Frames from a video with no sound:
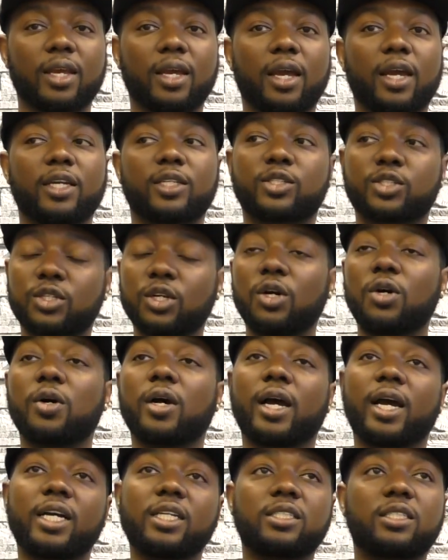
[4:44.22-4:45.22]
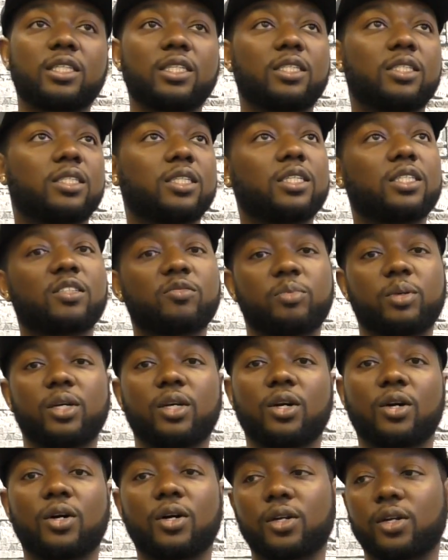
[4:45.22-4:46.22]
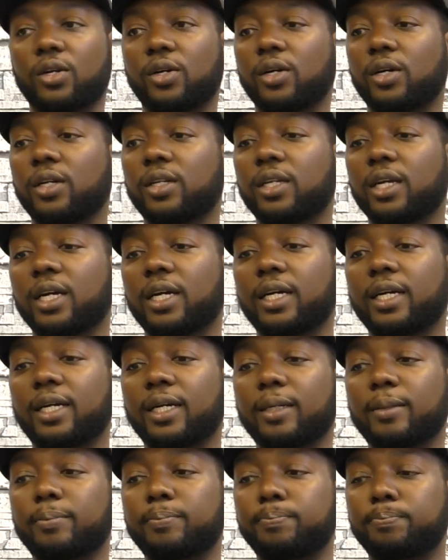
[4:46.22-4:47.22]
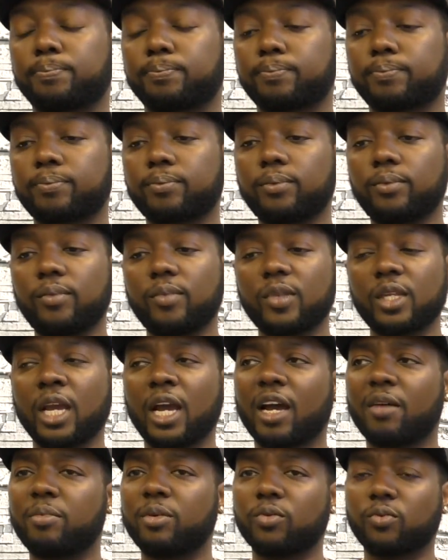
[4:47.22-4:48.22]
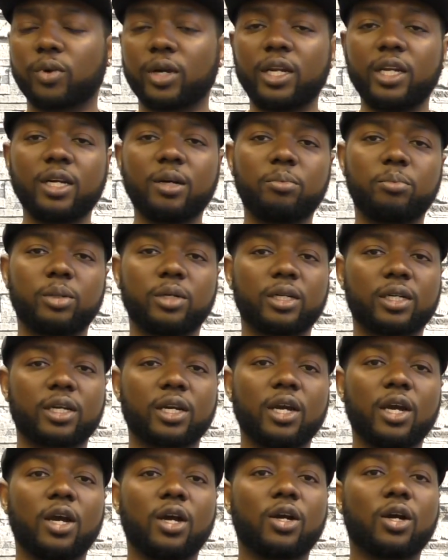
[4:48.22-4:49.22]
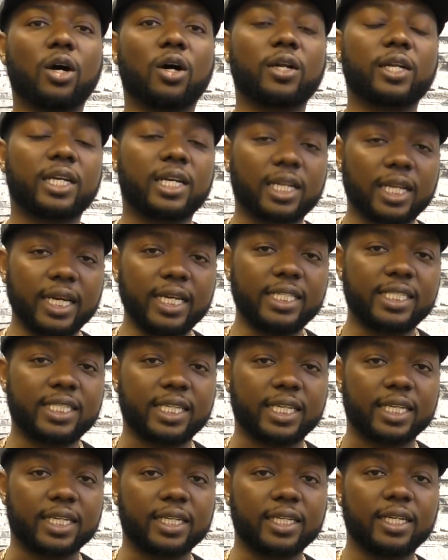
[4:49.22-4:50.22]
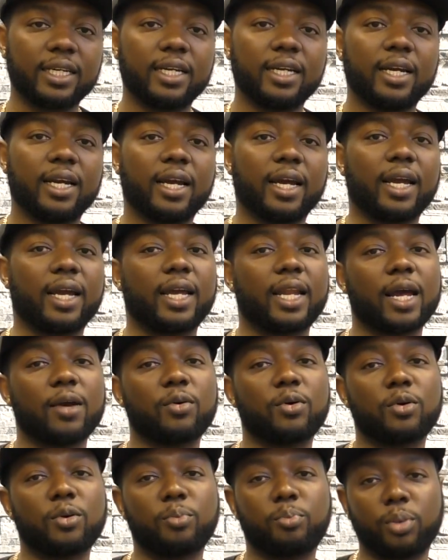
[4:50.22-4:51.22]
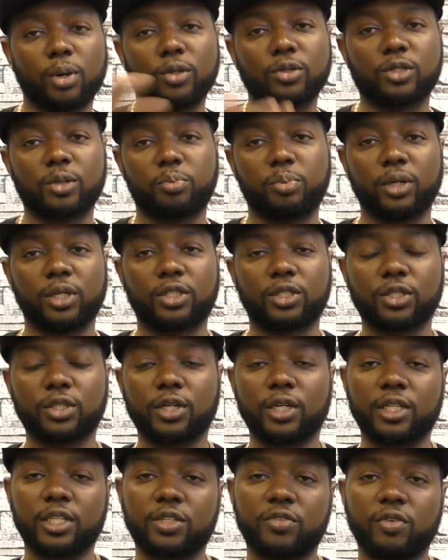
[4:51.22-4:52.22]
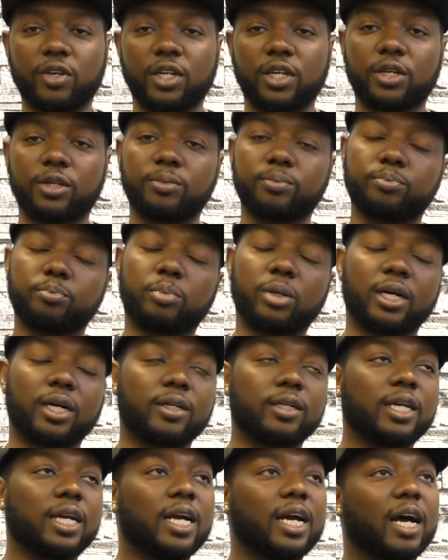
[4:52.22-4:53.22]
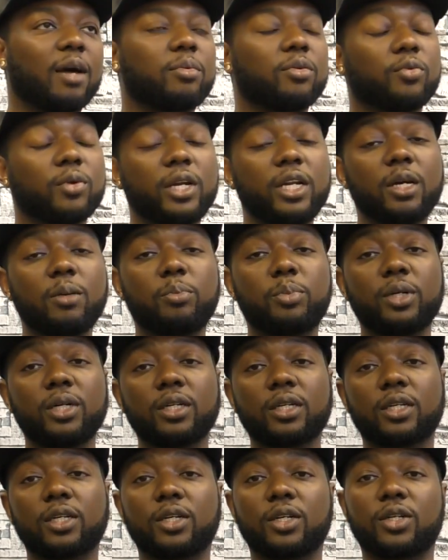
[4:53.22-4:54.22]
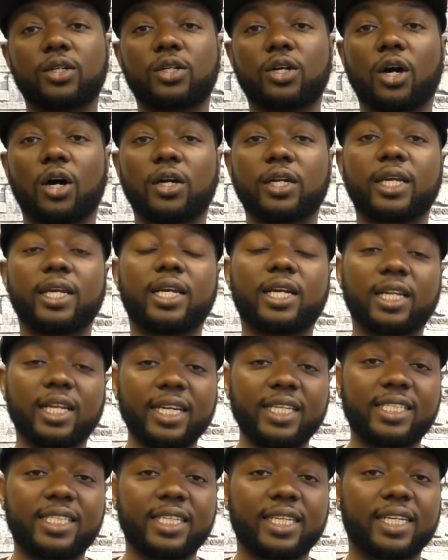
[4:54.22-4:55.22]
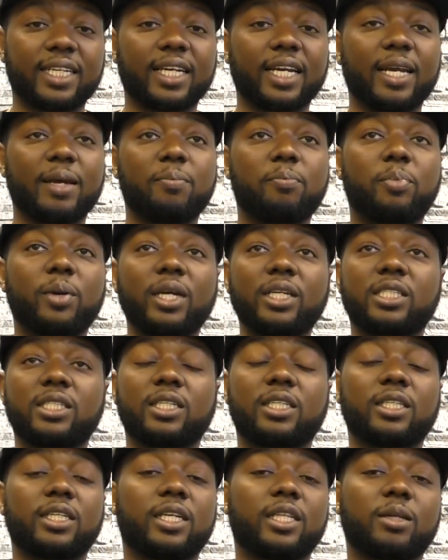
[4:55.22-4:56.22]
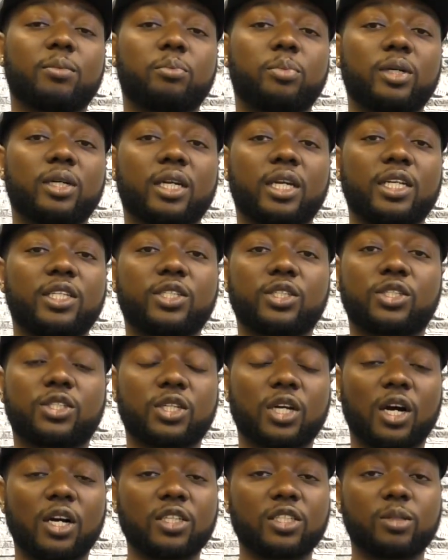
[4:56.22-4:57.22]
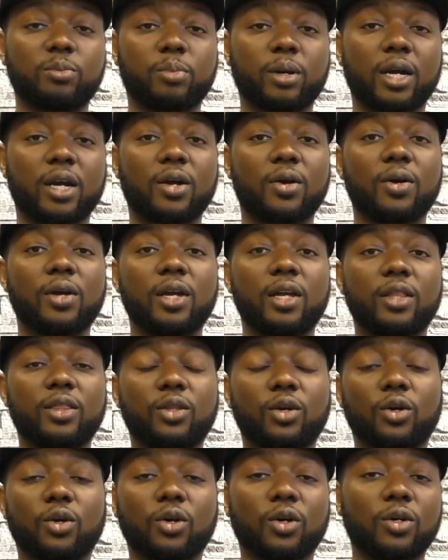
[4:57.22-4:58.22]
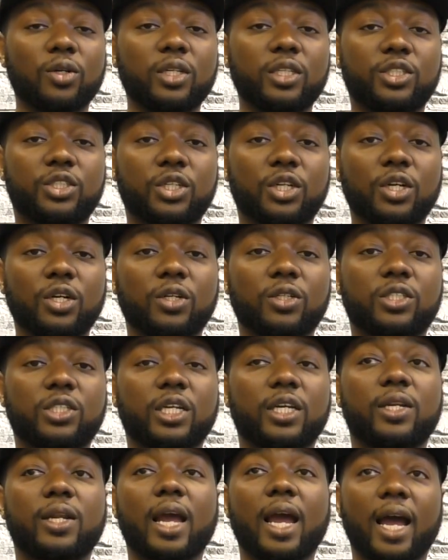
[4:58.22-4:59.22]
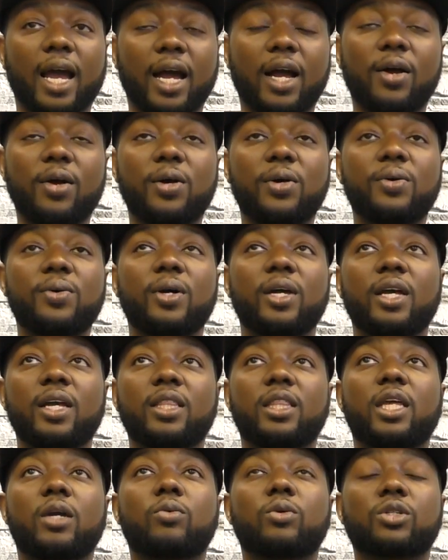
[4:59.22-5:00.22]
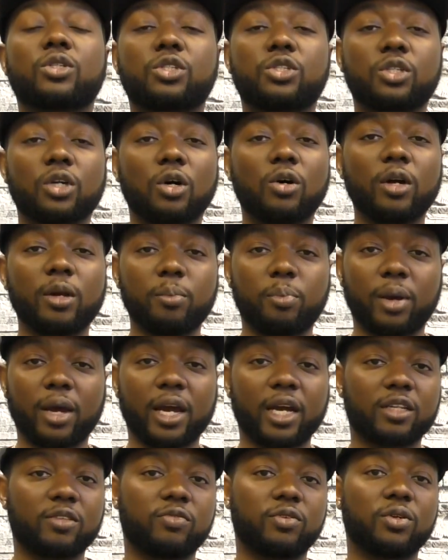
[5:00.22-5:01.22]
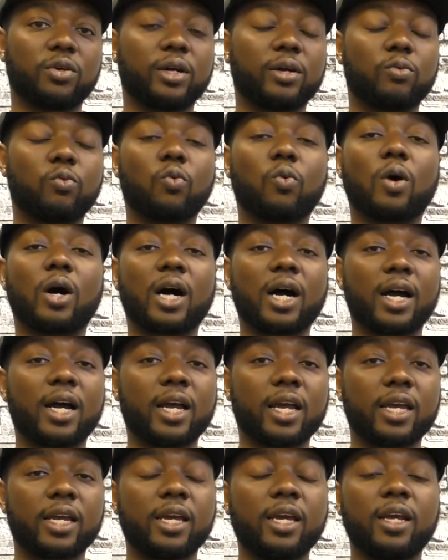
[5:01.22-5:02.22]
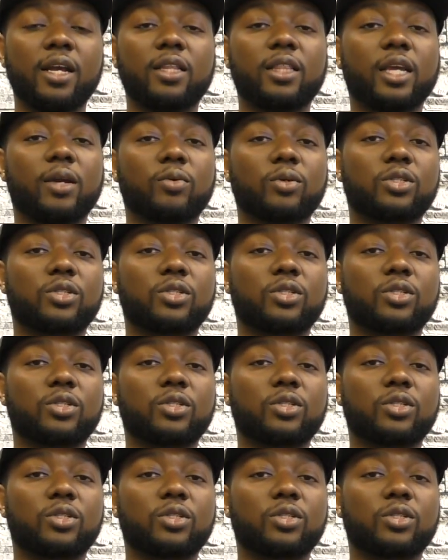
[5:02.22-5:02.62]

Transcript: And so, as these things have been going on, um, I've been reading a book called Ekklesia, and I will post a picture in this video. But I've been reading a book called Ekklesia, and basically in the book, he just talks about the early church and how they were so impactful and why they were